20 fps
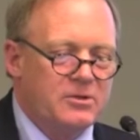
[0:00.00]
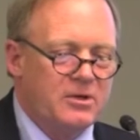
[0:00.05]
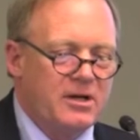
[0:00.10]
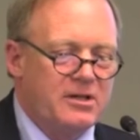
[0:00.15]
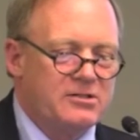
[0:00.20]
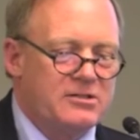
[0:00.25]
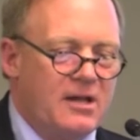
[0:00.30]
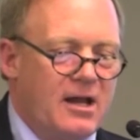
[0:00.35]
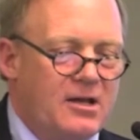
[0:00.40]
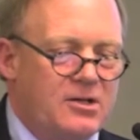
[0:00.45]

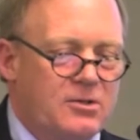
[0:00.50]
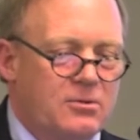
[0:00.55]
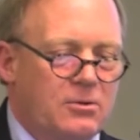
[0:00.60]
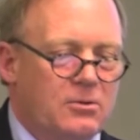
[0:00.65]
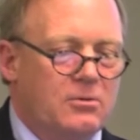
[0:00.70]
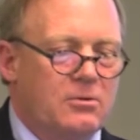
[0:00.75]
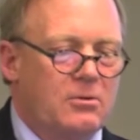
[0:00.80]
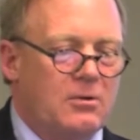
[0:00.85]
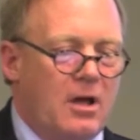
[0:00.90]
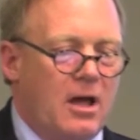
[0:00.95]

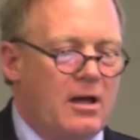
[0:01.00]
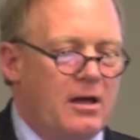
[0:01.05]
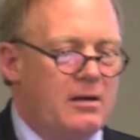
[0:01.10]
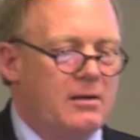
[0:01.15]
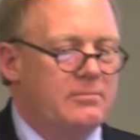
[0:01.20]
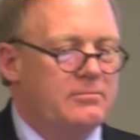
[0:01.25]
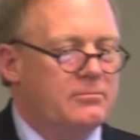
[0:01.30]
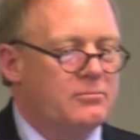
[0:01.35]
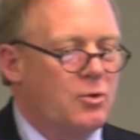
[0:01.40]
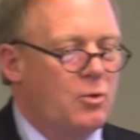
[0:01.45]
transnational
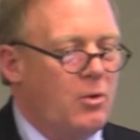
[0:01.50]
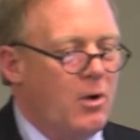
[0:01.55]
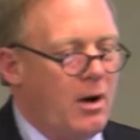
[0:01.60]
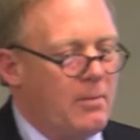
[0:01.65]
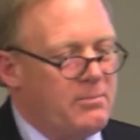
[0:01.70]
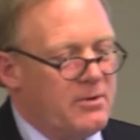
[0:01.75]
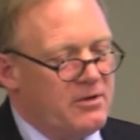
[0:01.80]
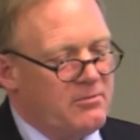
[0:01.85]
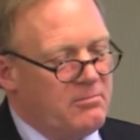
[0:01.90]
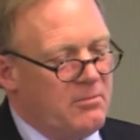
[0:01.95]

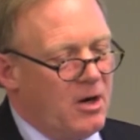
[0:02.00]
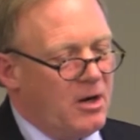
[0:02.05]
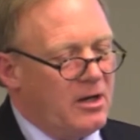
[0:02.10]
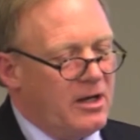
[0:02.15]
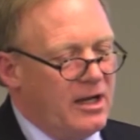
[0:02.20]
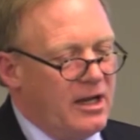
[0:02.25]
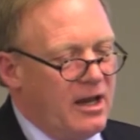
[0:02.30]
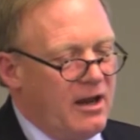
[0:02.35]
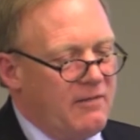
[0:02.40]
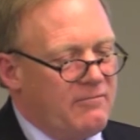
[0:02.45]
cooperative
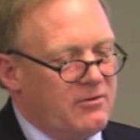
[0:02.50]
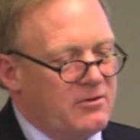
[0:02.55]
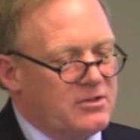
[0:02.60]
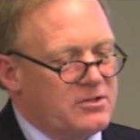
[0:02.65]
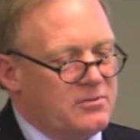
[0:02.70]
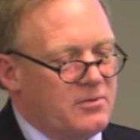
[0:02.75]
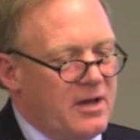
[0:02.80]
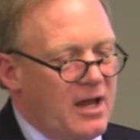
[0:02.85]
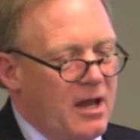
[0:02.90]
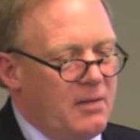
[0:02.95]
marketing
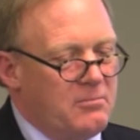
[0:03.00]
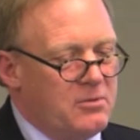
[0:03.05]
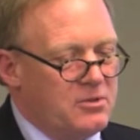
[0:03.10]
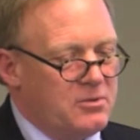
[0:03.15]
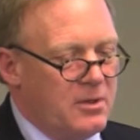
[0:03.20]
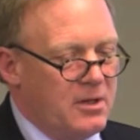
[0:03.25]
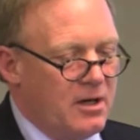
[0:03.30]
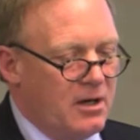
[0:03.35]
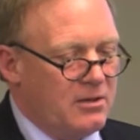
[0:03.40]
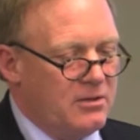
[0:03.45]
efforts we have
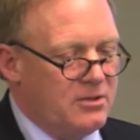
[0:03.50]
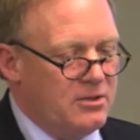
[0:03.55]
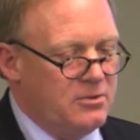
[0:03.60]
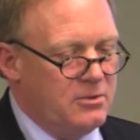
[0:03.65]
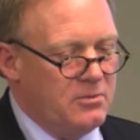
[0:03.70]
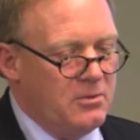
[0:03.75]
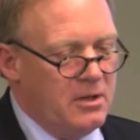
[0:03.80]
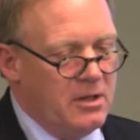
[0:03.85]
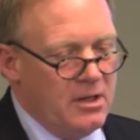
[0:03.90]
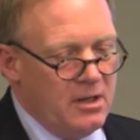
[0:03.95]
between our
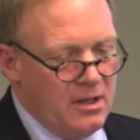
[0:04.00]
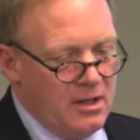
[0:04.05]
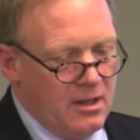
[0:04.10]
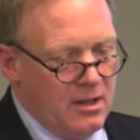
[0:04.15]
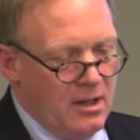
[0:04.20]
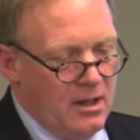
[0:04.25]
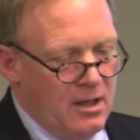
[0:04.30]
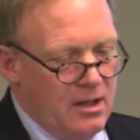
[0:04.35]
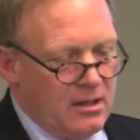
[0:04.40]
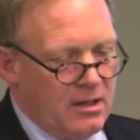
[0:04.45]
two
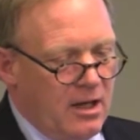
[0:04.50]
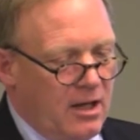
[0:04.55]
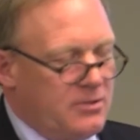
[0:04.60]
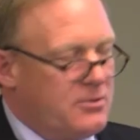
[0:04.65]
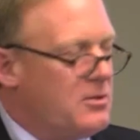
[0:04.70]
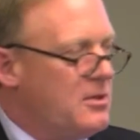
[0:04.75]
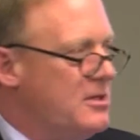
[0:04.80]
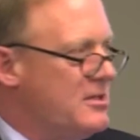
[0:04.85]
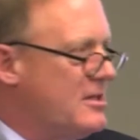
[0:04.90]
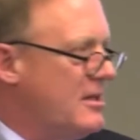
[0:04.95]

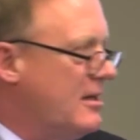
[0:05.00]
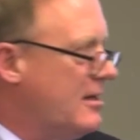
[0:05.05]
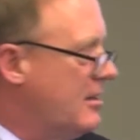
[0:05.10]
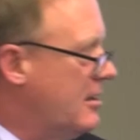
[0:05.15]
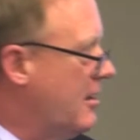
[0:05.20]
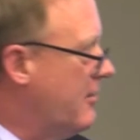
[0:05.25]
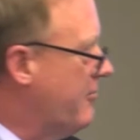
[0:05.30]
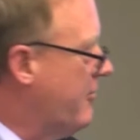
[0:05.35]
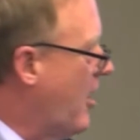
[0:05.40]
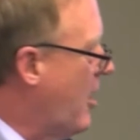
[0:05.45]
countries in
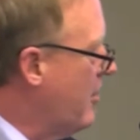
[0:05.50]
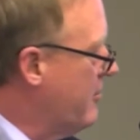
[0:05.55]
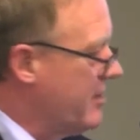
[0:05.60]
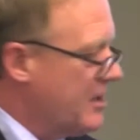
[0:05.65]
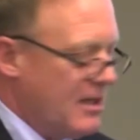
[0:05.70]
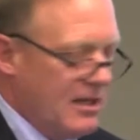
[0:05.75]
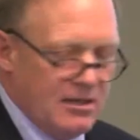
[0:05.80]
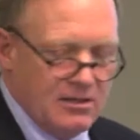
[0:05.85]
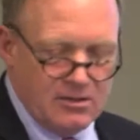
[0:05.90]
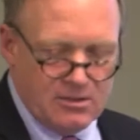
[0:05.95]
an
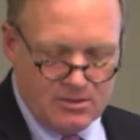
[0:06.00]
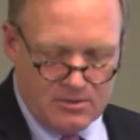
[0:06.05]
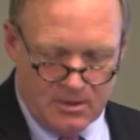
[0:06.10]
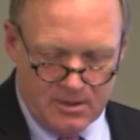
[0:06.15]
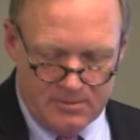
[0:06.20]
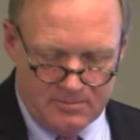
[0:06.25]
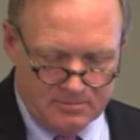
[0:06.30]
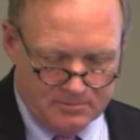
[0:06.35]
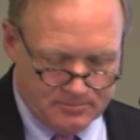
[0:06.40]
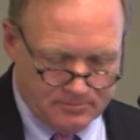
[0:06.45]
evolving
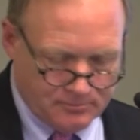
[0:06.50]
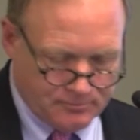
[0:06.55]
industry.